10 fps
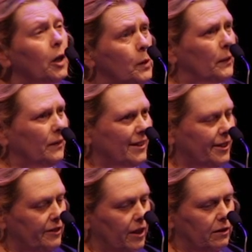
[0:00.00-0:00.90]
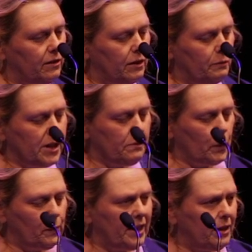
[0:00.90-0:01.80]
global, as you know, and was
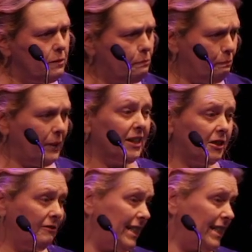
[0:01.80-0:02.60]
probably the biggest